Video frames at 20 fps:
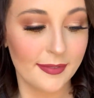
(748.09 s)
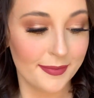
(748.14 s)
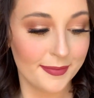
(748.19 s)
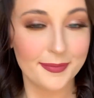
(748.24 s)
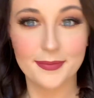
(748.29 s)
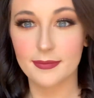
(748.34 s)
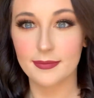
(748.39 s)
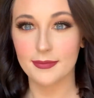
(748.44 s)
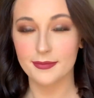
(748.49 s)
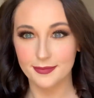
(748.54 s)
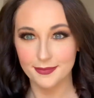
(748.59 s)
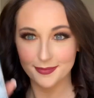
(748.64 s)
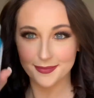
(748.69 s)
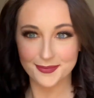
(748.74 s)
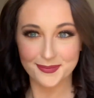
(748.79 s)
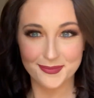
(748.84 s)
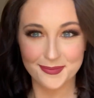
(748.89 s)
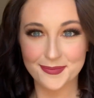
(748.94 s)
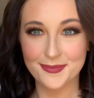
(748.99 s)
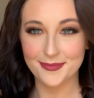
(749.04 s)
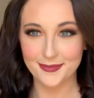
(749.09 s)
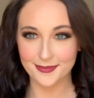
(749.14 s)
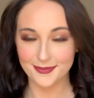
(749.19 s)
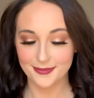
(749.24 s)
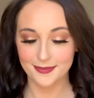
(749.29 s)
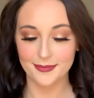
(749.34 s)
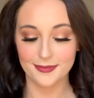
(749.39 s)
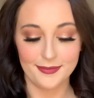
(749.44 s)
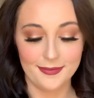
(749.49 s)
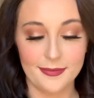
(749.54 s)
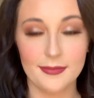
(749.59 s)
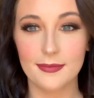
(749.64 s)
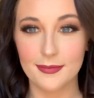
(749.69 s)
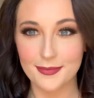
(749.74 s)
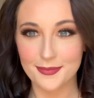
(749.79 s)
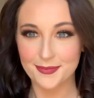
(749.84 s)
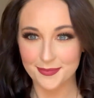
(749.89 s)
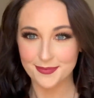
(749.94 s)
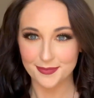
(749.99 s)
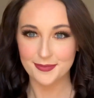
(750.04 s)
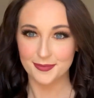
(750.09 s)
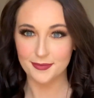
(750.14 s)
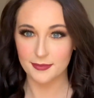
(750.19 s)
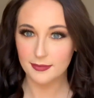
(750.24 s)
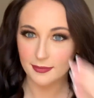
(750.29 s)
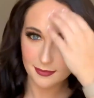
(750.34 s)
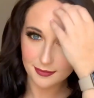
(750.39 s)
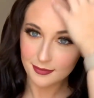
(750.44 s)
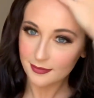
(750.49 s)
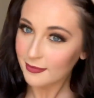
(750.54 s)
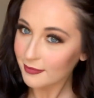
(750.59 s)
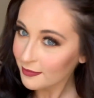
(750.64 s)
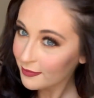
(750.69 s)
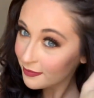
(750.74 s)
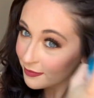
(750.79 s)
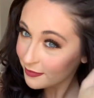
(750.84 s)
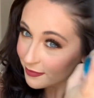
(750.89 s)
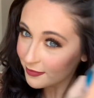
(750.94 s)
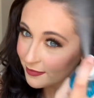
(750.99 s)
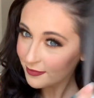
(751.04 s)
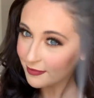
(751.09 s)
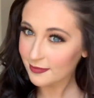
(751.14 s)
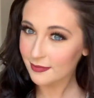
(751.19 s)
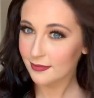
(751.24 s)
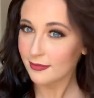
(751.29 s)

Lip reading: And then I'm going to follow it up with my texturizing dry shampoo.